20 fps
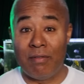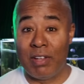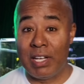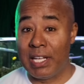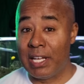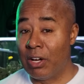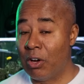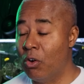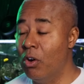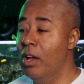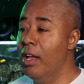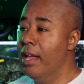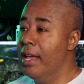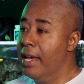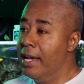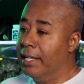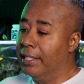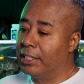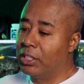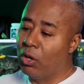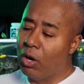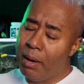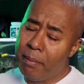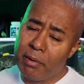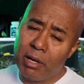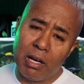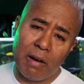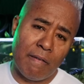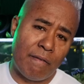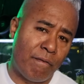video. So I'm
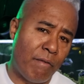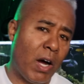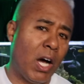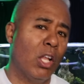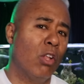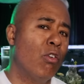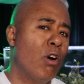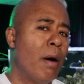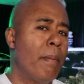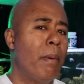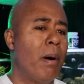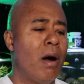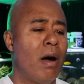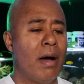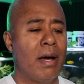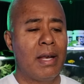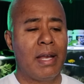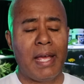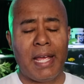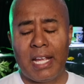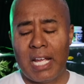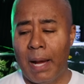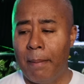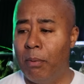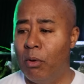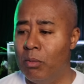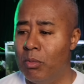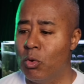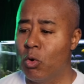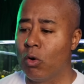gonna follow up on a
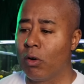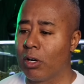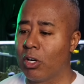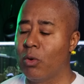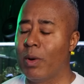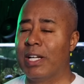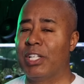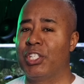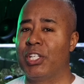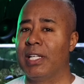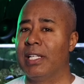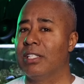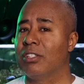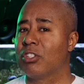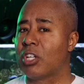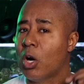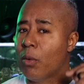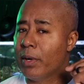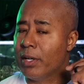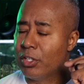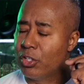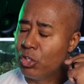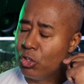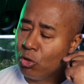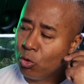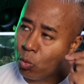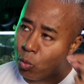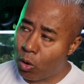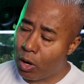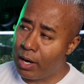couple more questions, go
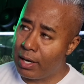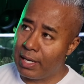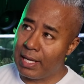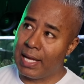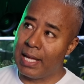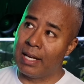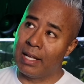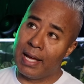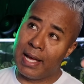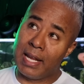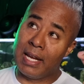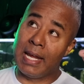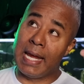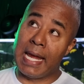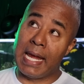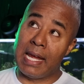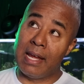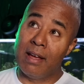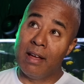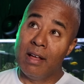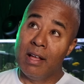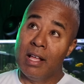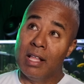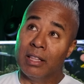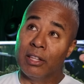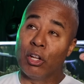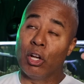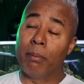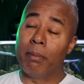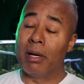into one in, in a
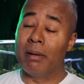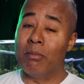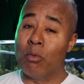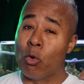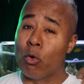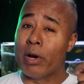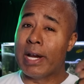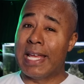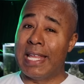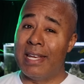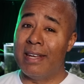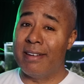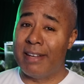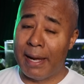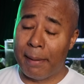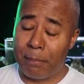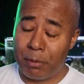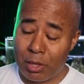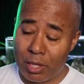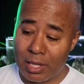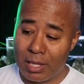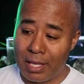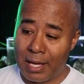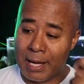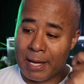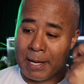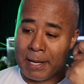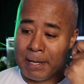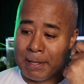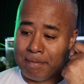little bit more in-depth
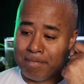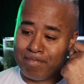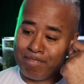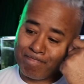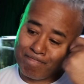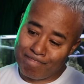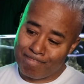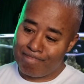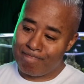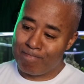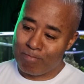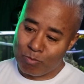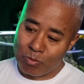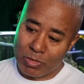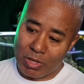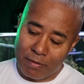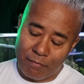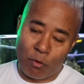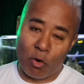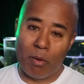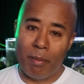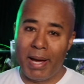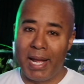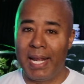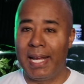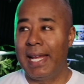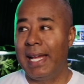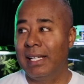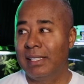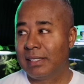um, format,
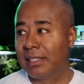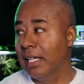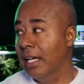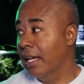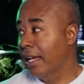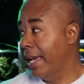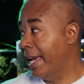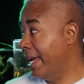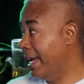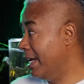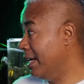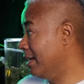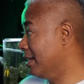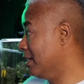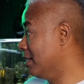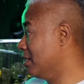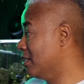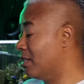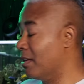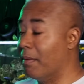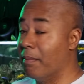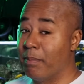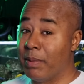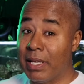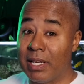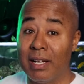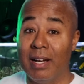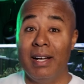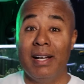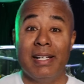I guess. And
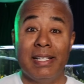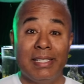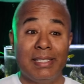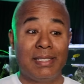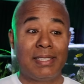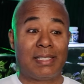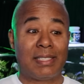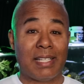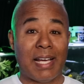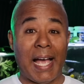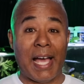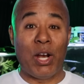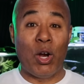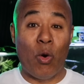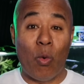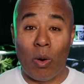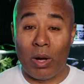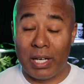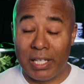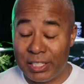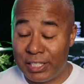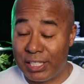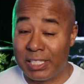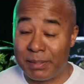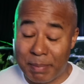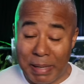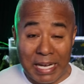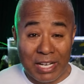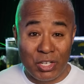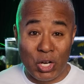because I don't wanna
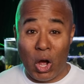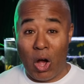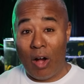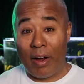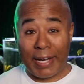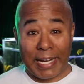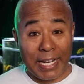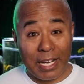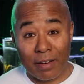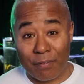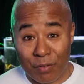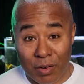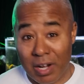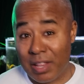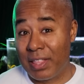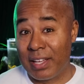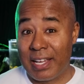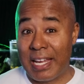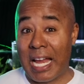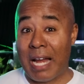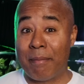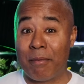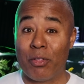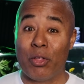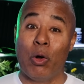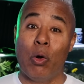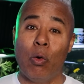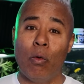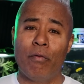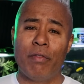just be talking in front of the camera
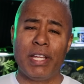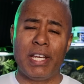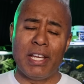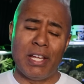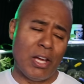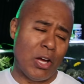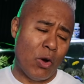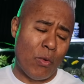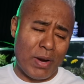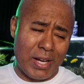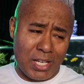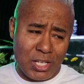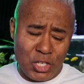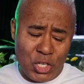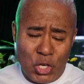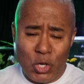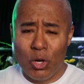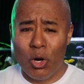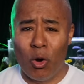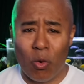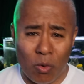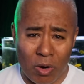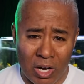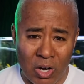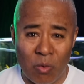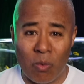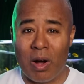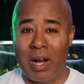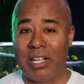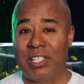the whole video and you don't
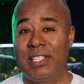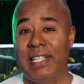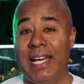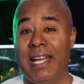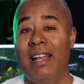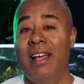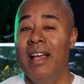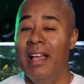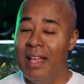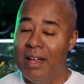wanna watch that,